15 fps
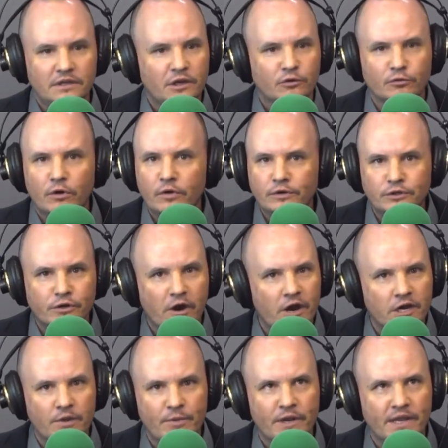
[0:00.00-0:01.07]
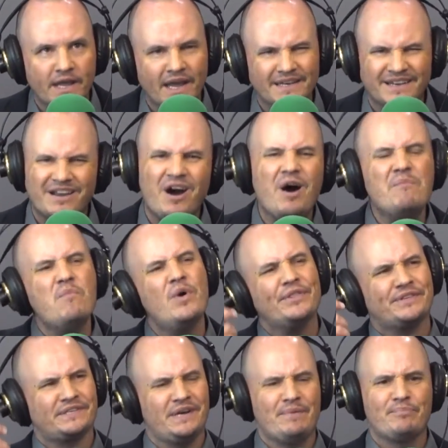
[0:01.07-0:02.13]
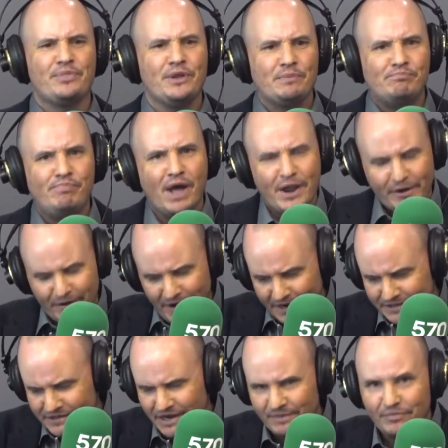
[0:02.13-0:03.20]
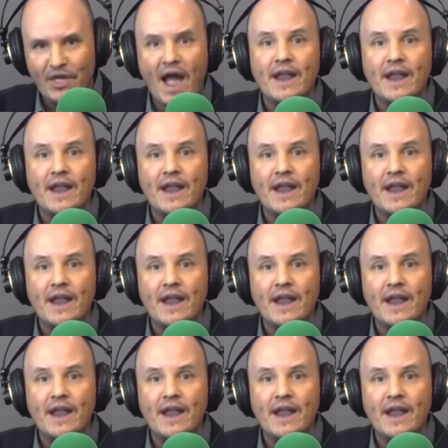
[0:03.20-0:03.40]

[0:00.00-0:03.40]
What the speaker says: you ruined your argument again. Come with something better next time.